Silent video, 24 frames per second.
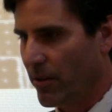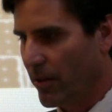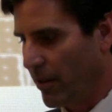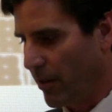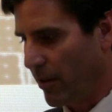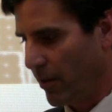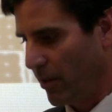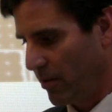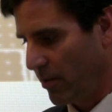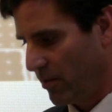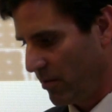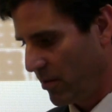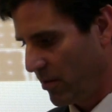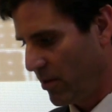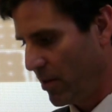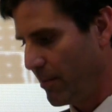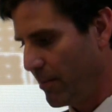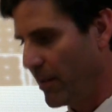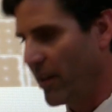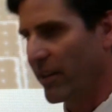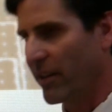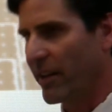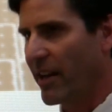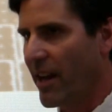or
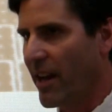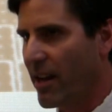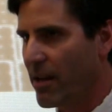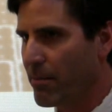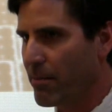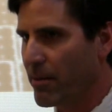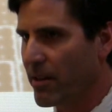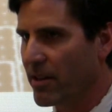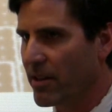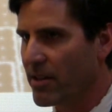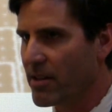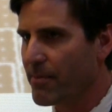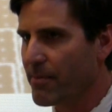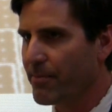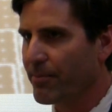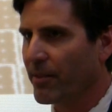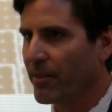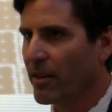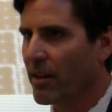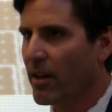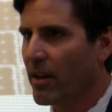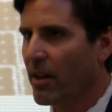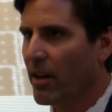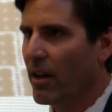could be on canopies,
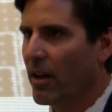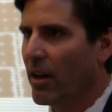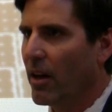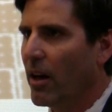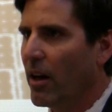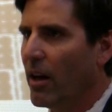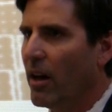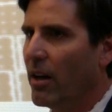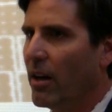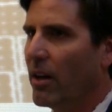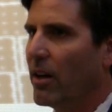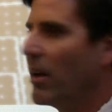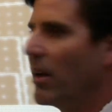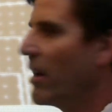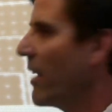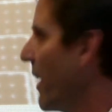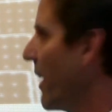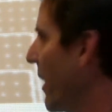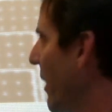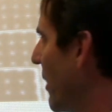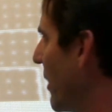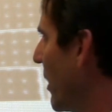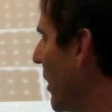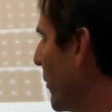
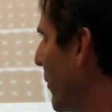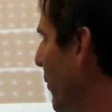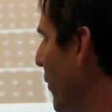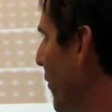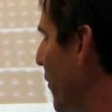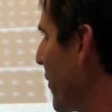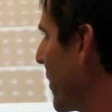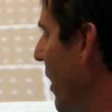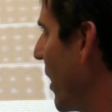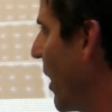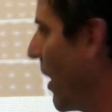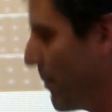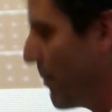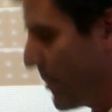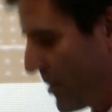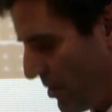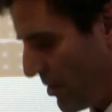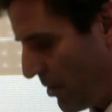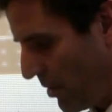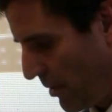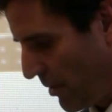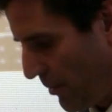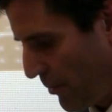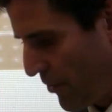and on rooftop
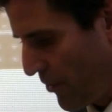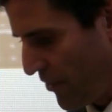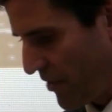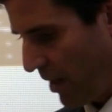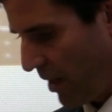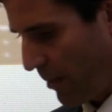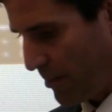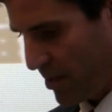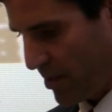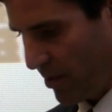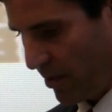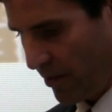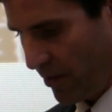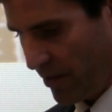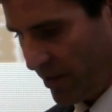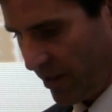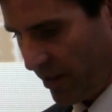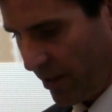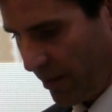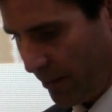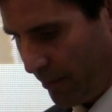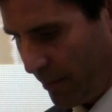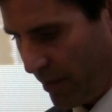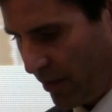solar
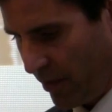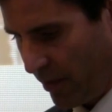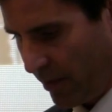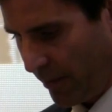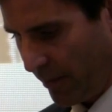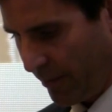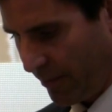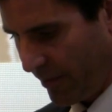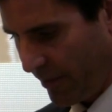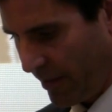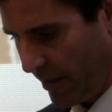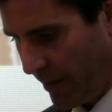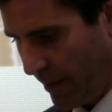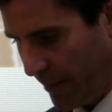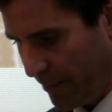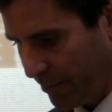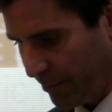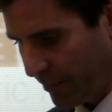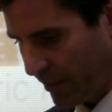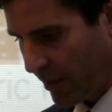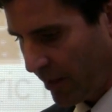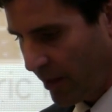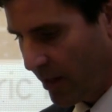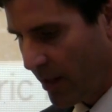is in the middle there.
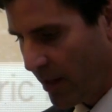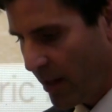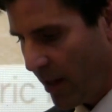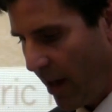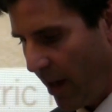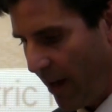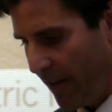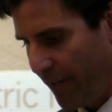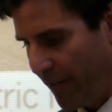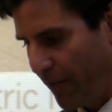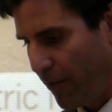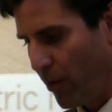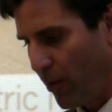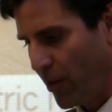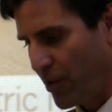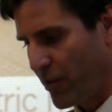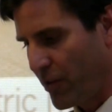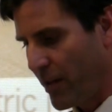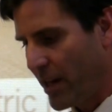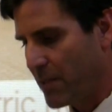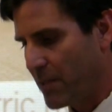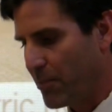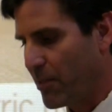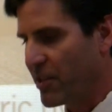For
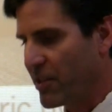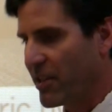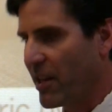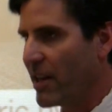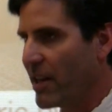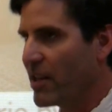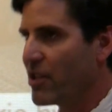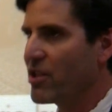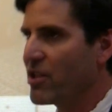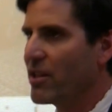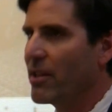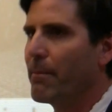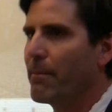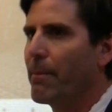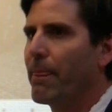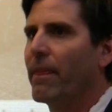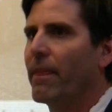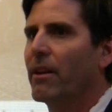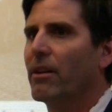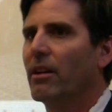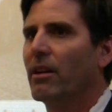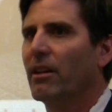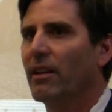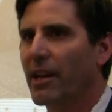
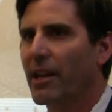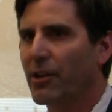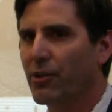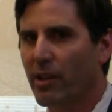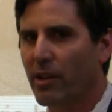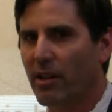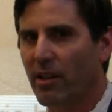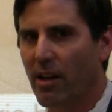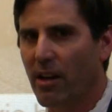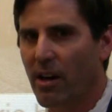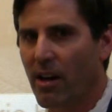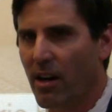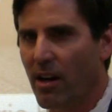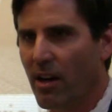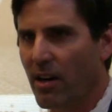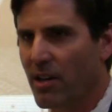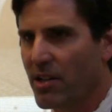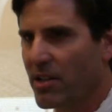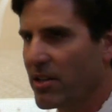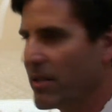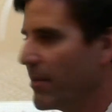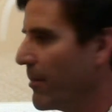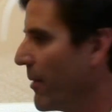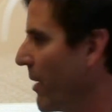transportation, electric
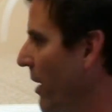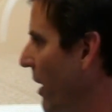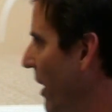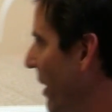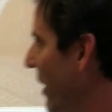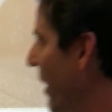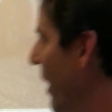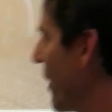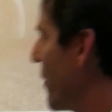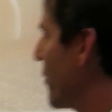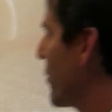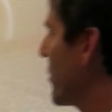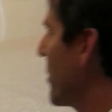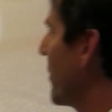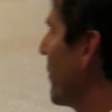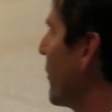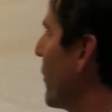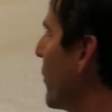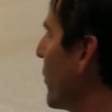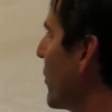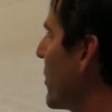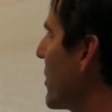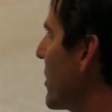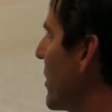cars and hydrogen
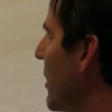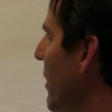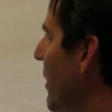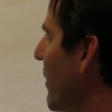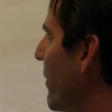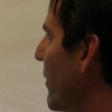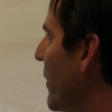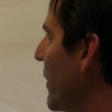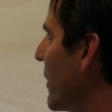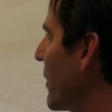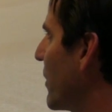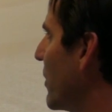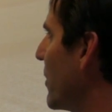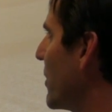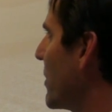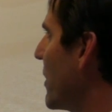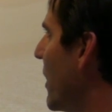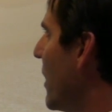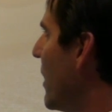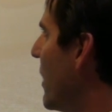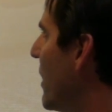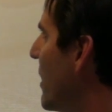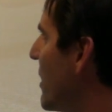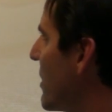fuel cell
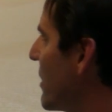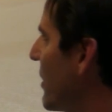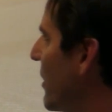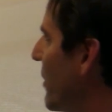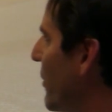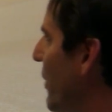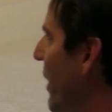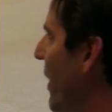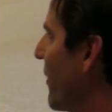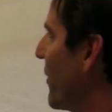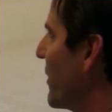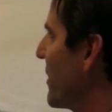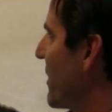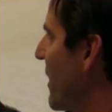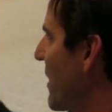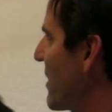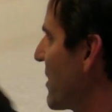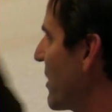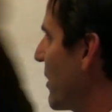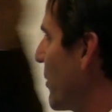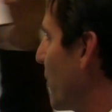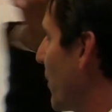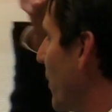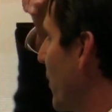vehicles, we have the
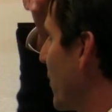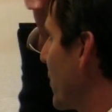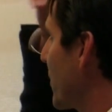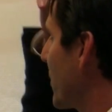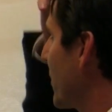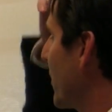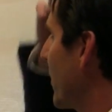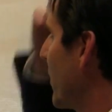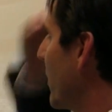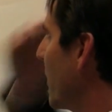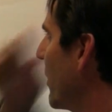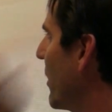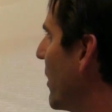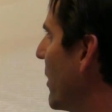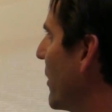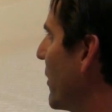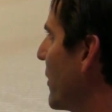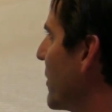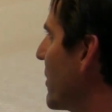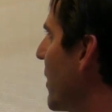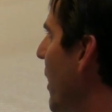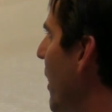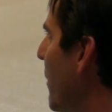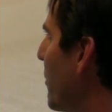Tesla Roadster
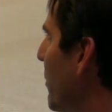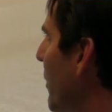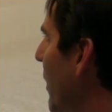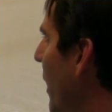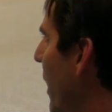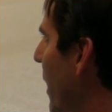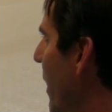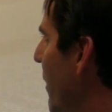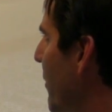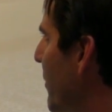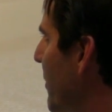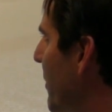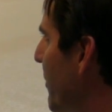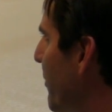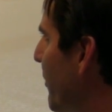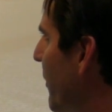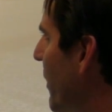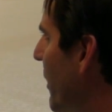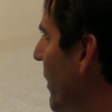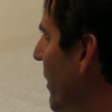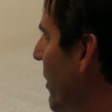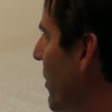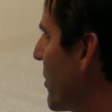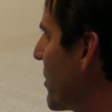on the top left.
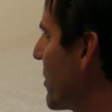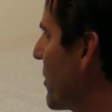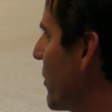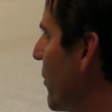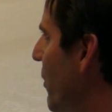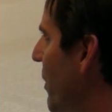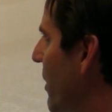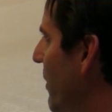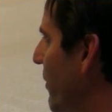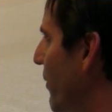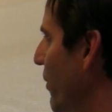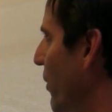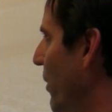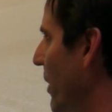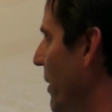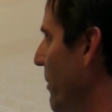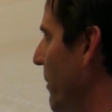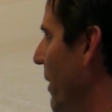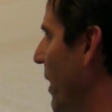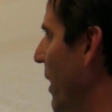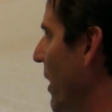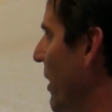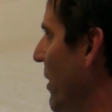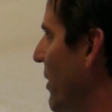It goes 240
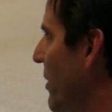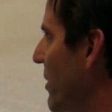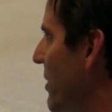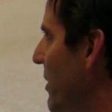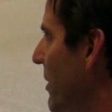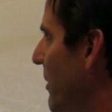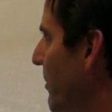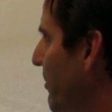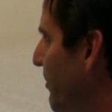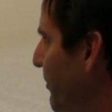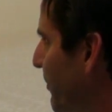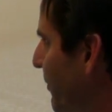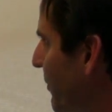miles,